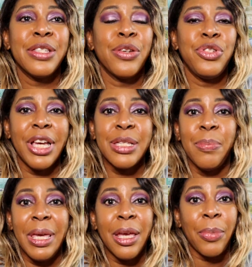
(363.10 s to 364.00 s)
So
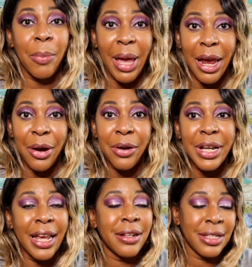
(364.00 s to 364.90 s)
just being
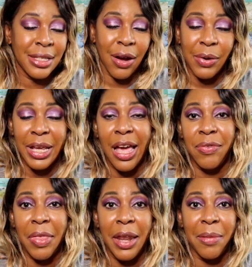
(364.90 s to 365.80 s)
prepared and just already
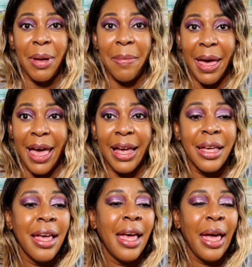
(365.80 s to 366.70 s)
having that in my
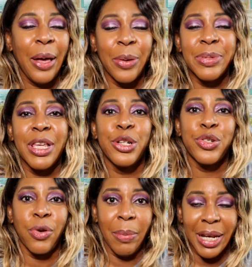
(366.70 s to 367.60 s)
bag helps
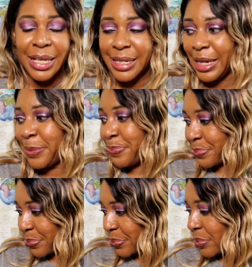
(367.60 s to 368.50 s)
tremendously.
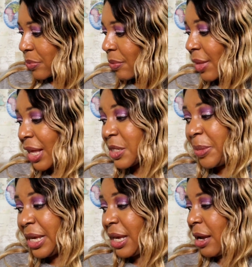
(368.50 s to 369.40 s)

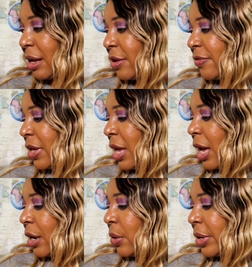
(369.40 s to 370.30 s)
Speaking of
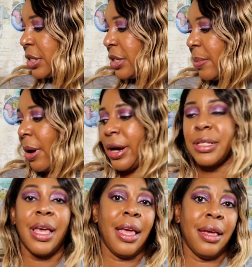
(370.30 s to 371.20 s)
going to the
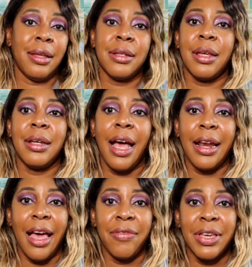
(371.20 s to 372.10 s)
parks and
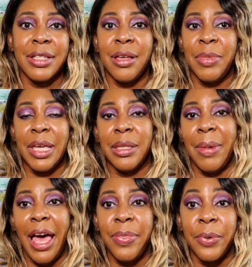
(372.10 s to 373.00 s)
not having something in
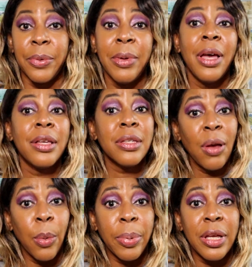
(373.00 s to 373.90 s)
the bathroom,
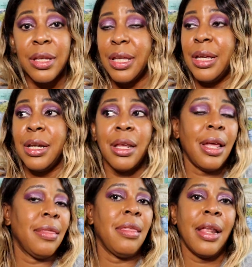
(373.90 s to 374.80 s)
soap.
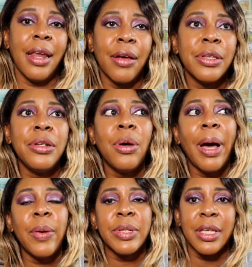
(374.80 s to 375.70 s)
And now
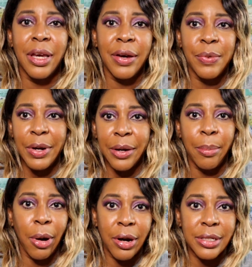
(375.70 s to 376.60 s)
nobody wants to carry around
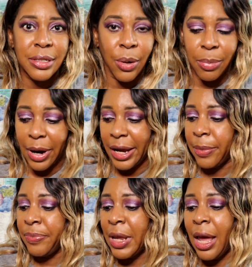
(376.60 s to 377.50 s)
a bar of soap, right?